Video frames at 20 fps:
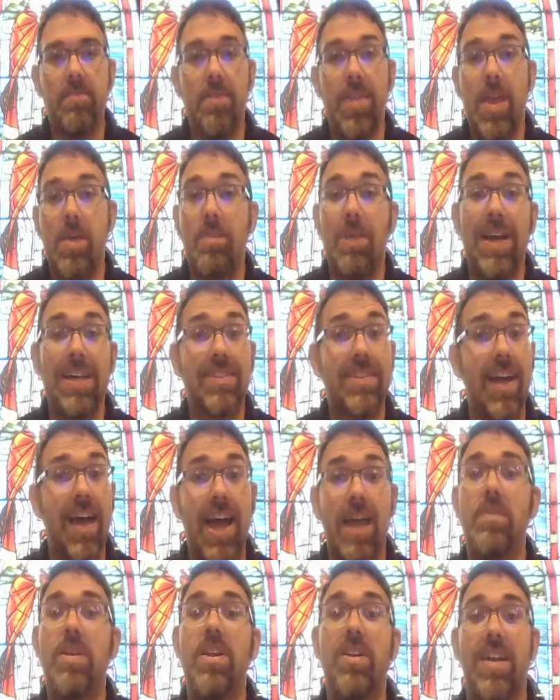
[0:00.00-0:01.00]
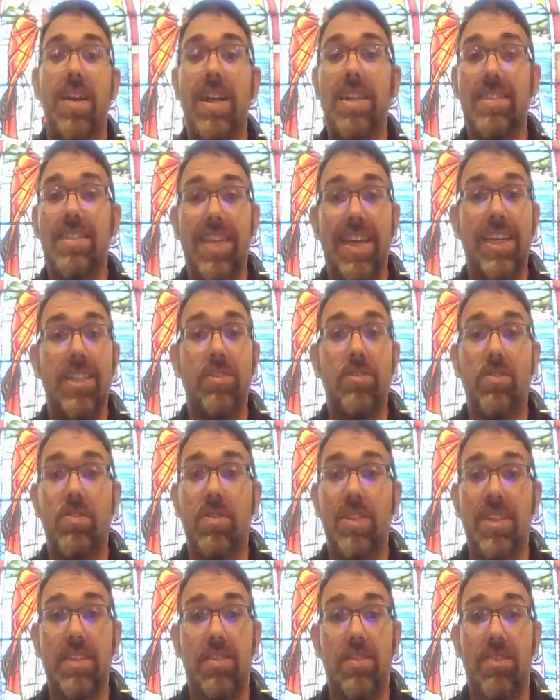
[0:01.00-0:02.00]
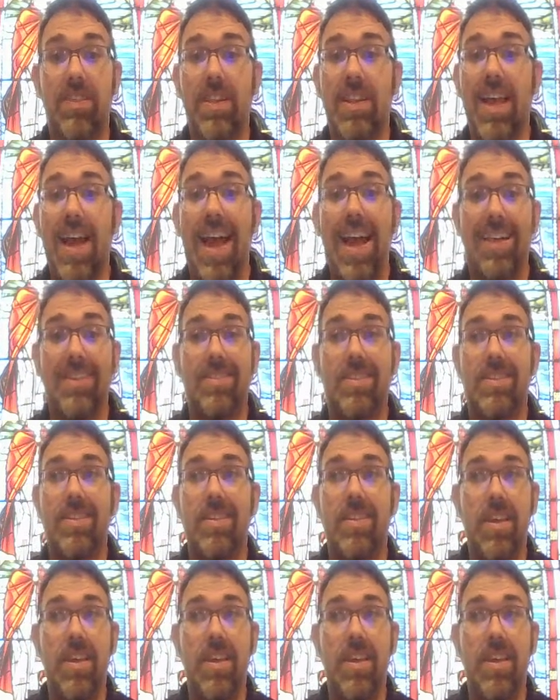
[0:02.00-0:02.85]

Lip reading: in my time here at St. George's over the last